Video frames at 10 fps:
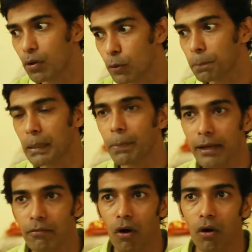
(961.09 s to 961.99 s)
good people
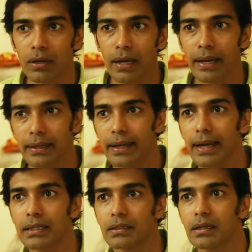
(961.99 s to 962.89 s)
involved and
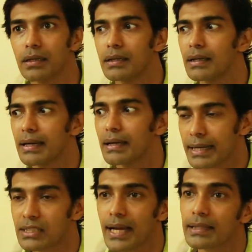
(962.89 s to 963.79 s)

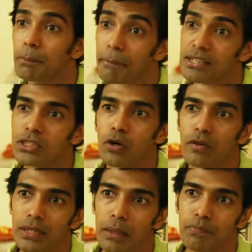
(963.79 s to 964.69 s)
extract the best out
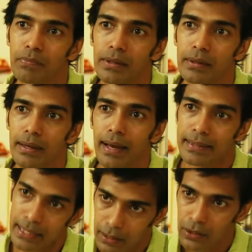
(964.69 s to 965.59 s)
of them, and
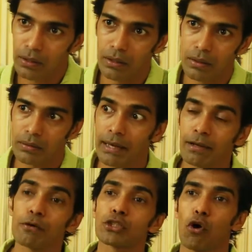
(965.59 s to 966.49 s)
then they'll
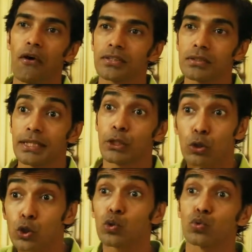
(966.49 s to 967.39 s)
give you choices. Then
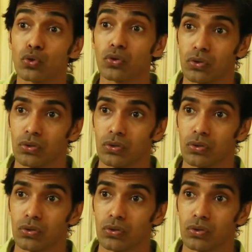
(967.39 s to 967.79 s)
you choose.